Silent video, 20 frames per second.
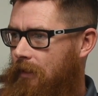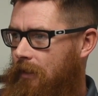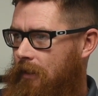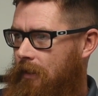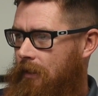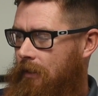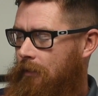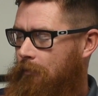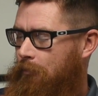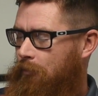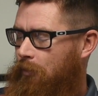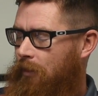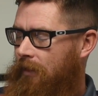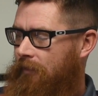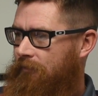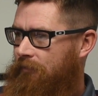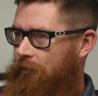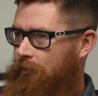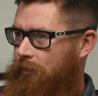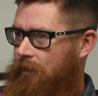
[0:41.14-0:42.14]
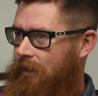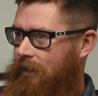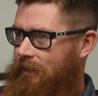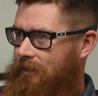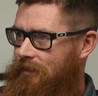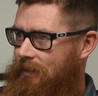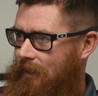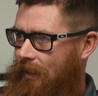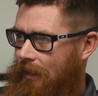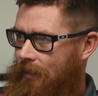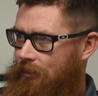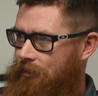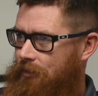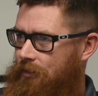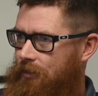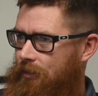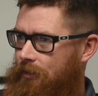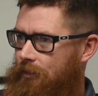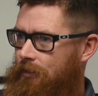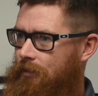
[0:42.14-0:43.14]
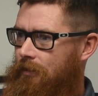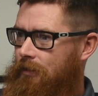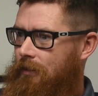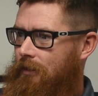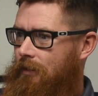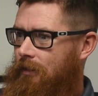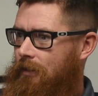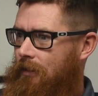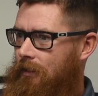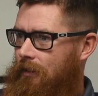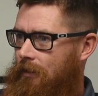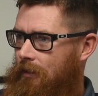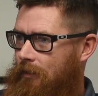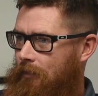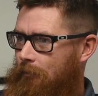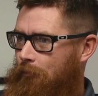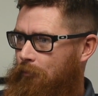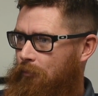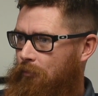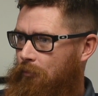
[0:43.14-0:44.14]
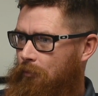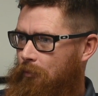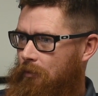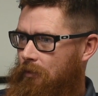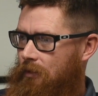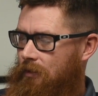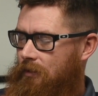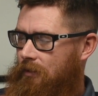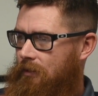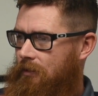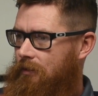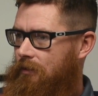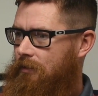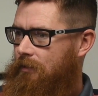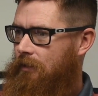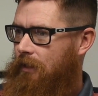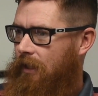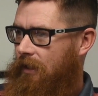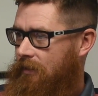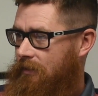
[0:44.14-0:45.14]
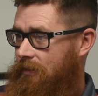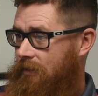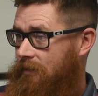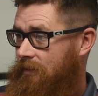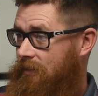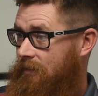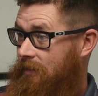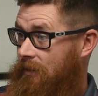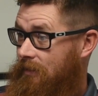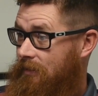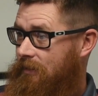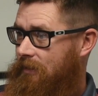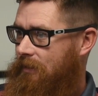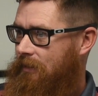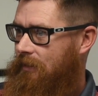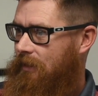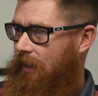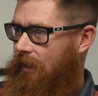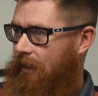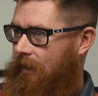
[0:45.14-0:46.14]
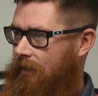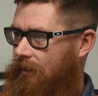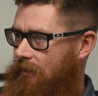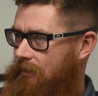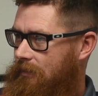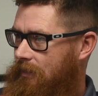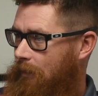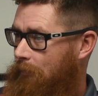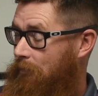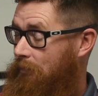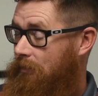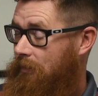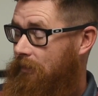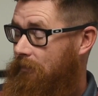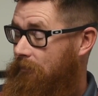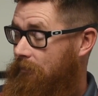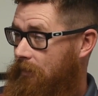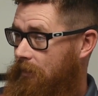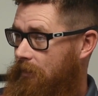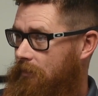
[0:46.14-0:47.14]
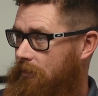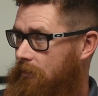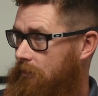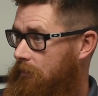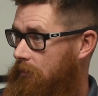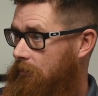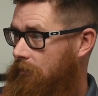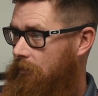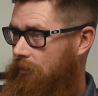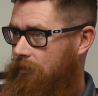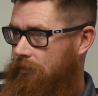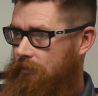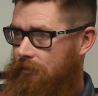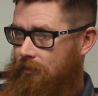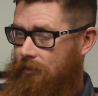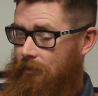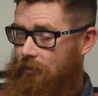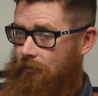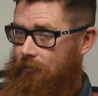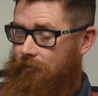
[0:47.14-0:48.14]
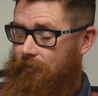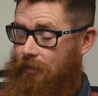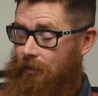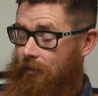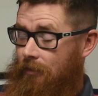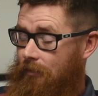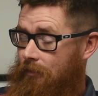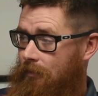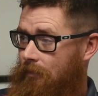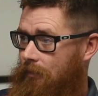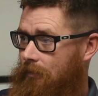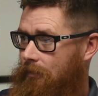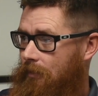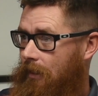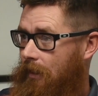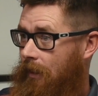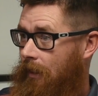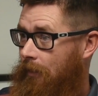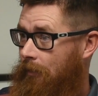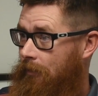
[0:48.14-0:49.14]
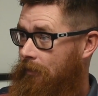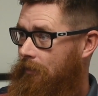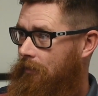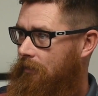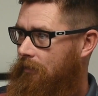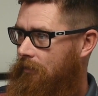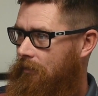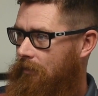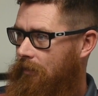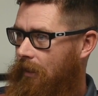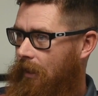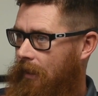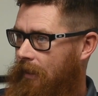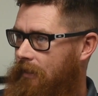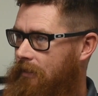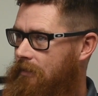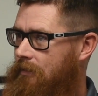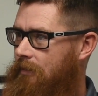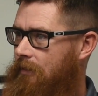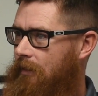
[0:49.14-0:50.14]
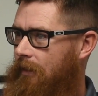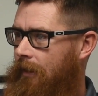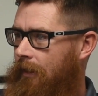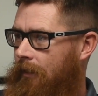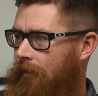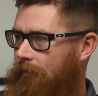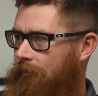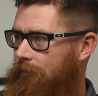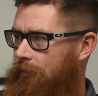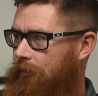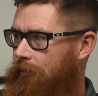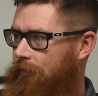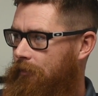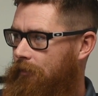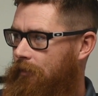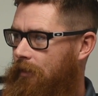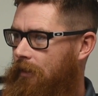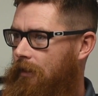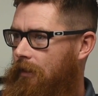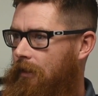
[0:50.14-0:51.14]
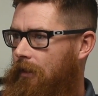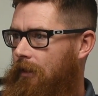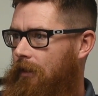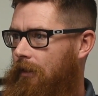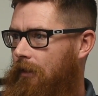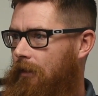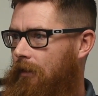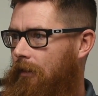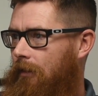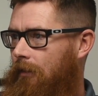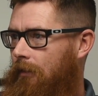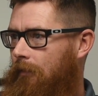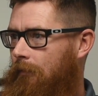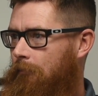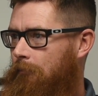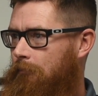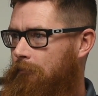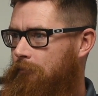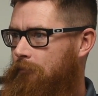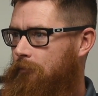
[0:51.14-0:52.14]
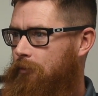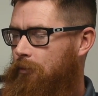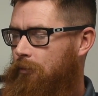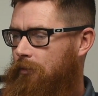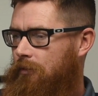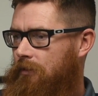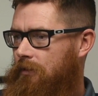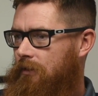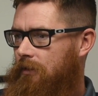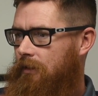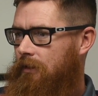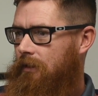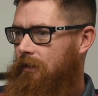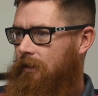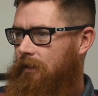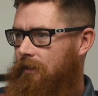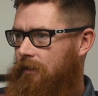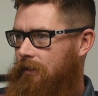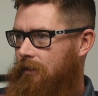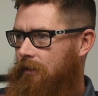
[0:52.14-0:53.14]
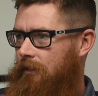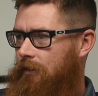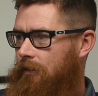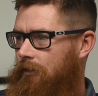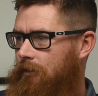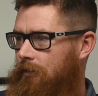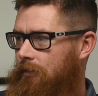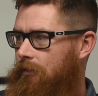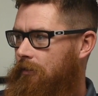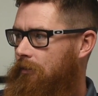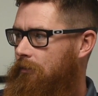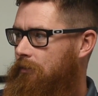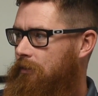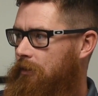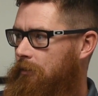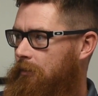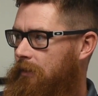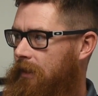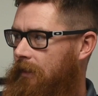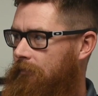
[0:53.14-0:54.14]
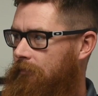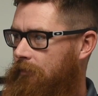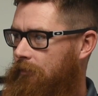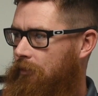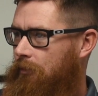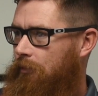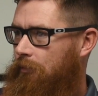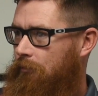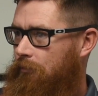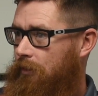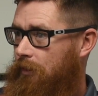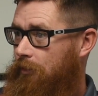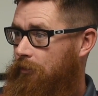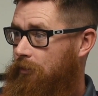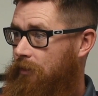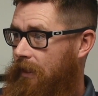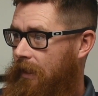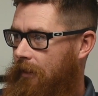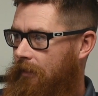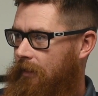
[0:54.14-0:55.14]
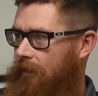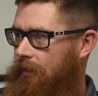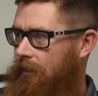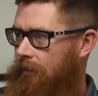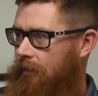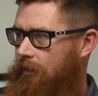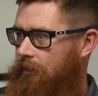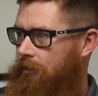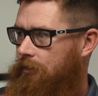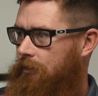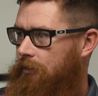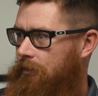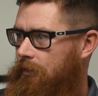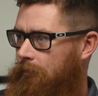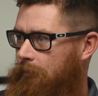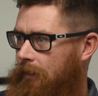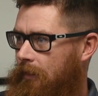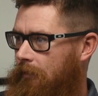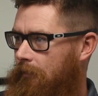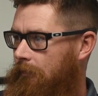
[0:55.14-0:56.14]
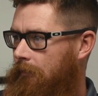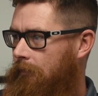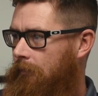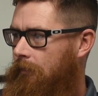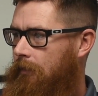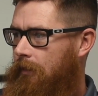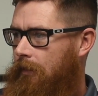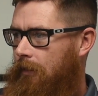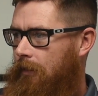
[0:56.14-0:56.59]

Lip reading: ate up quite a few innings last year, was not as consistent as I believe that herself and I liked out of her. Towards the end of the year, she would have a really good outing, and then she'd come out and